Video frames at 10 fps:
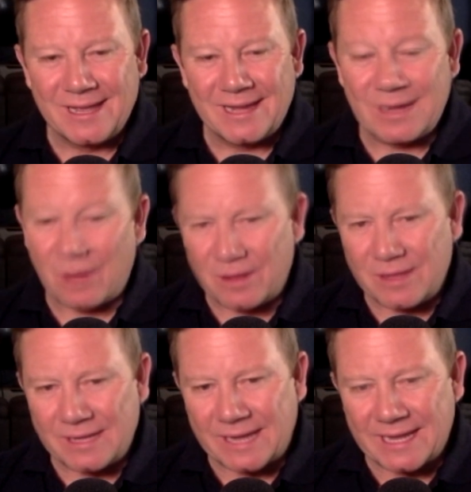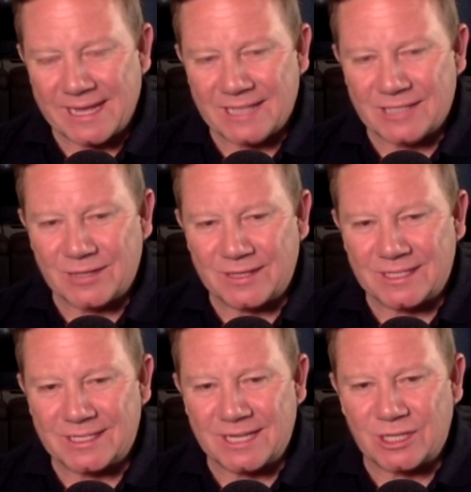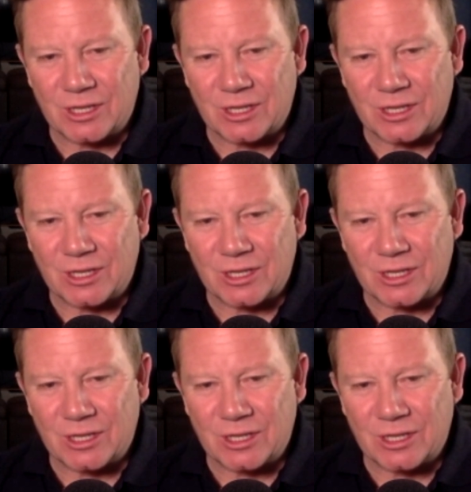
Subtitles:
Now, can I ask you at this stage,